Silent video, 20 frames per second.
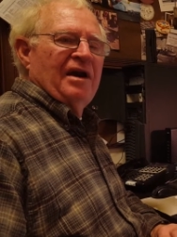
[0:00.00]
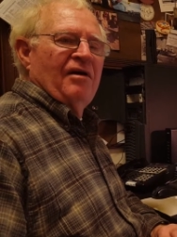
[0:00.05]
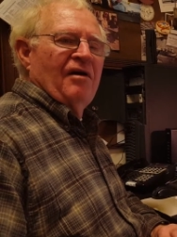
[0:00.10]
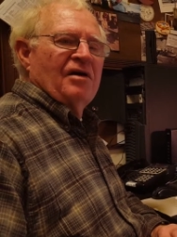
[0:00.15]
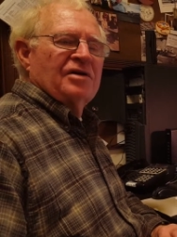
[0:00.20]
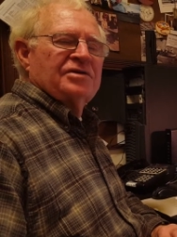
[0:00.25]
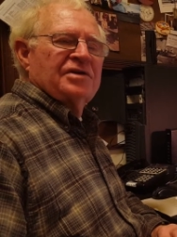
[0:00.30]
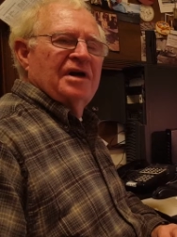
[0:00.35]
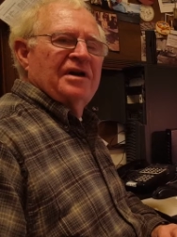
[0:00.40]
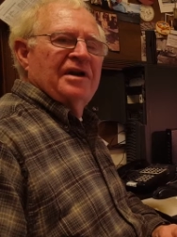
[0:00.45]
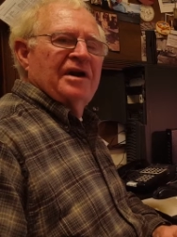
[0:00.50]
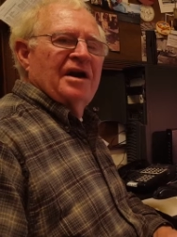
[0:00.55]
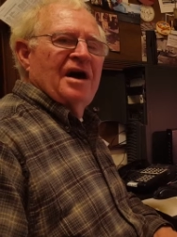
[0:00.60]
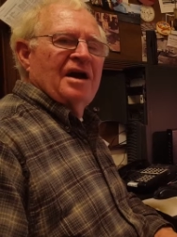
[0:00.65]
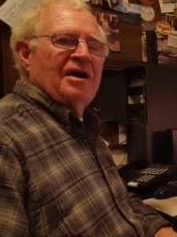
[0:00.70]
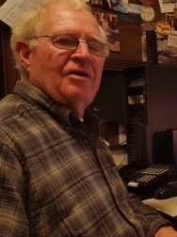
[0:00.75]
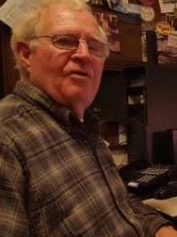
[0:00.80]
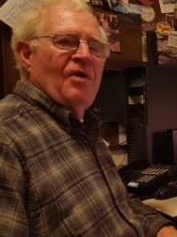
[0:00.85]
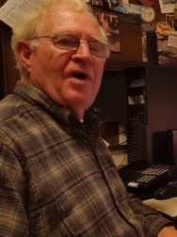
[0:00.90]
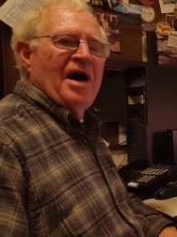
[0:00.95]
All of a sudden it
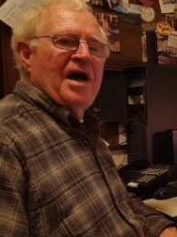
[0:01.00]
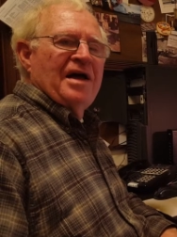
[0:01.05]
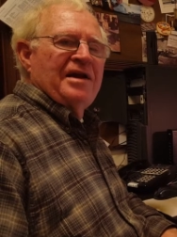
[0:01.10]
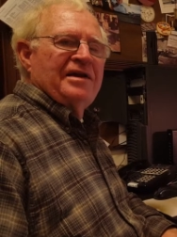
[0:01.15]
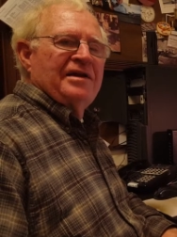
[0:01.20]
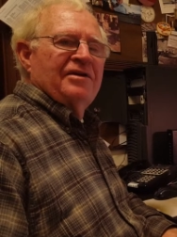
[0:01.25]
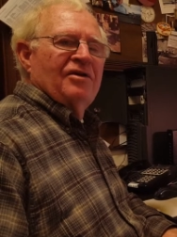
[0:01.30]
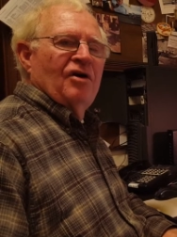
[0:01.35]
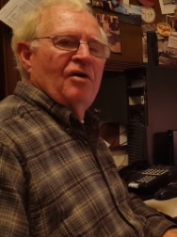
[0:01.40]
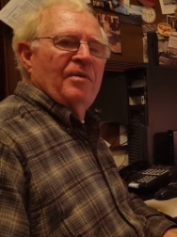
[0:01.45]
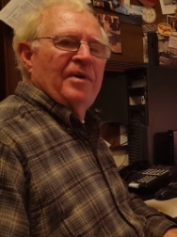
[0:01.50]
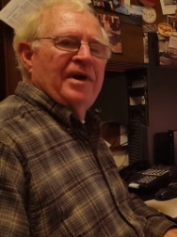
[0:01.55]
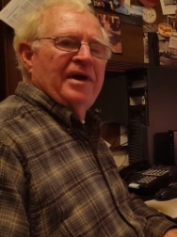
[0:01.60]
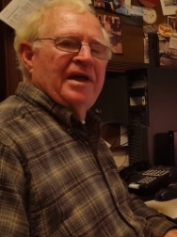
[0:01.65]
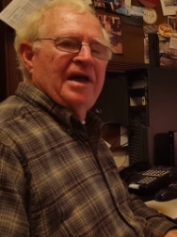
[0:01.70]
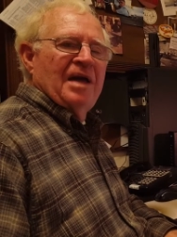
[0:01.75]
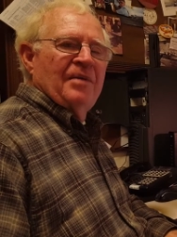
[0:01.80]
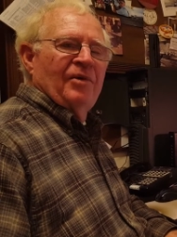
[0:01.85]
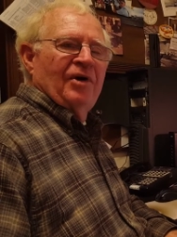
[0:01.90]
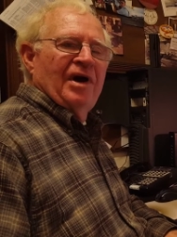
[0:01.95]
got quiet, and nobody
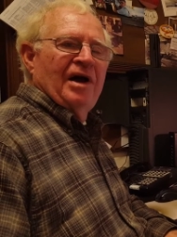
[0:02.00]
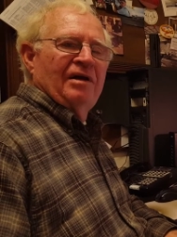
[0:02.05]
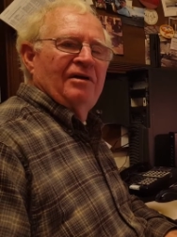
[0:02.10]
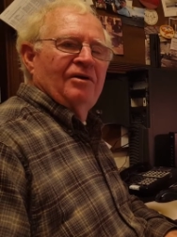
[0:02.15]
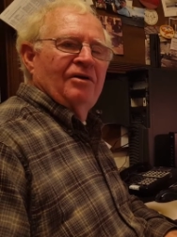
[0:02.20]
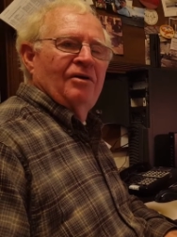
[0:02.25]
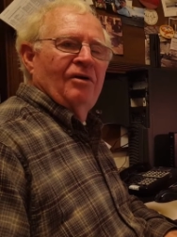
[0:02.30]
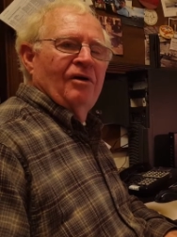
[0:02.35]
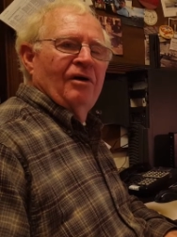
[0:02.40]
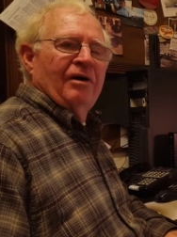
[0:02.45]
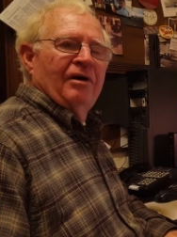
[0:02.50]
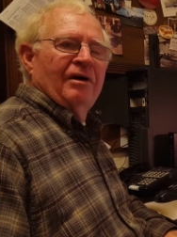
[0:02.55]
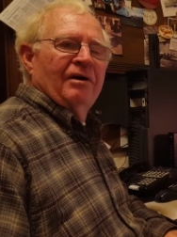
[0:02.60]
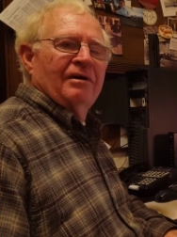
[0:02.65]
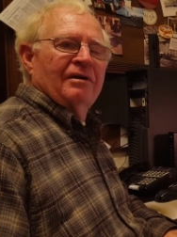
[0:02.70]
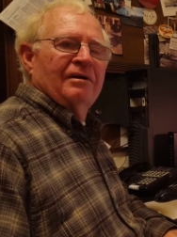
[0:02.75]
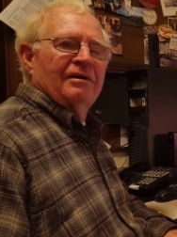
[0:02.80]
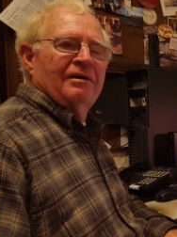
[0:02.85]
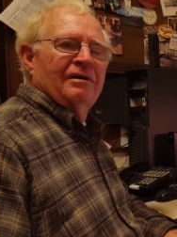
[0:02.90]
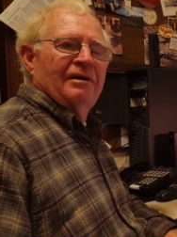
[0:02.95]
came around the corner.
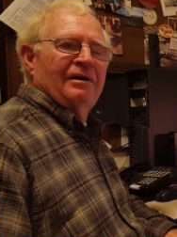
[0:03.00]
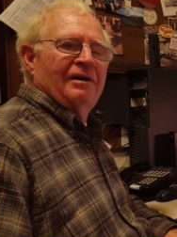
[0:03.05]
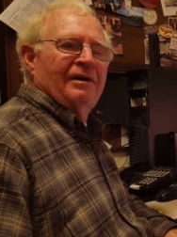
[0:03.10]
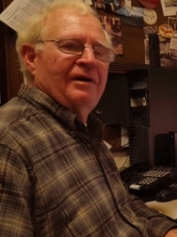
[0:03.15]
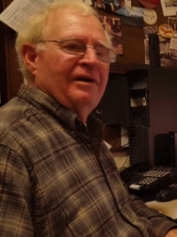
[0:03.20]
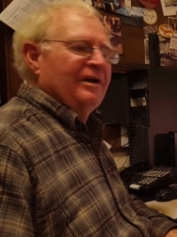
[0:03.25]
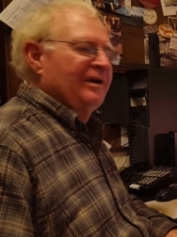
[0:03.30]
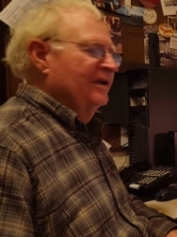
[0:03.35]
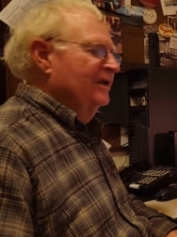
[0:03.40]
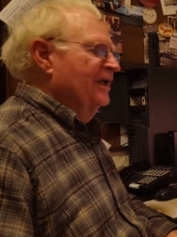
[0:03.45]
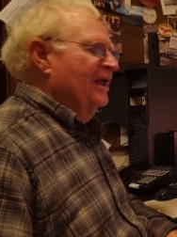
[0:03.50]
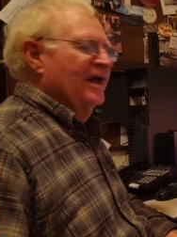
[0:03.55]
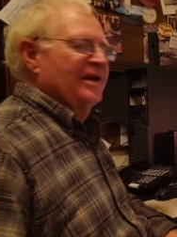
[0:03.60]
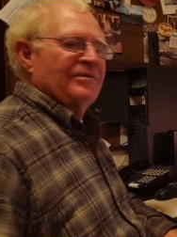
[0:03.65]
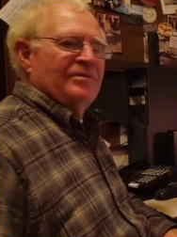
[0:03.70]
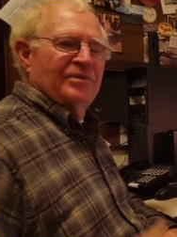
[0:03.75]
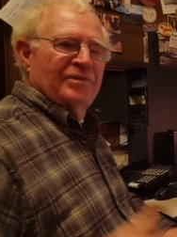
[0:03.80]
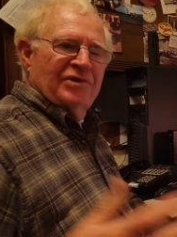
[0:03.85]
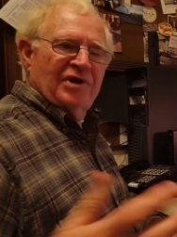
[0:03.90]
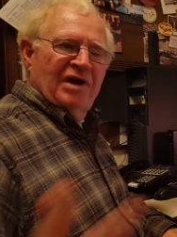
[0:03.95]

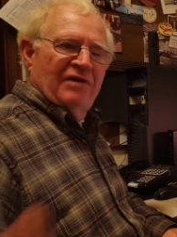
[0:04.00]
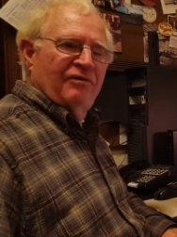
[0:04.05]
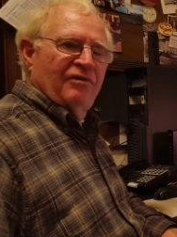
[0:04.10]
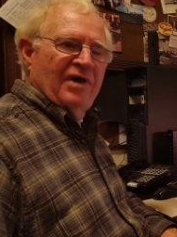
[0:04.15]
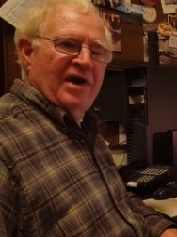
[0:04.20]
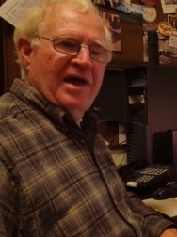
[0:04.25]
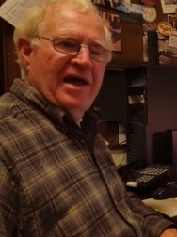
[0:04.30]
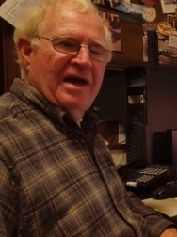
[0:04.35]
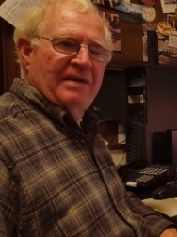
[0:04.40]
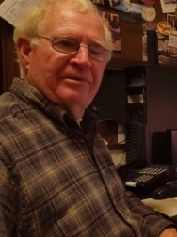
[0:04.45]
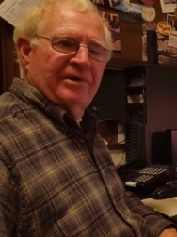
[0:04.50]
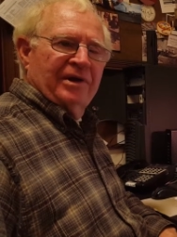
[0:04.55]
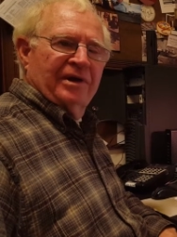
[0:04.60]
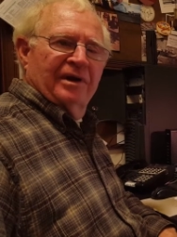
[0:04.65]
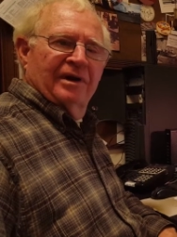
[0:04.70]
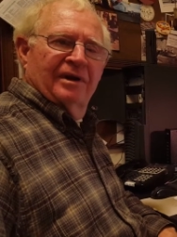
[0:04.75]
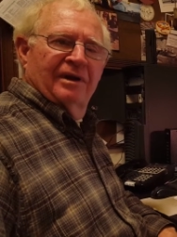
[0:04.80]
And Jeff, what happened?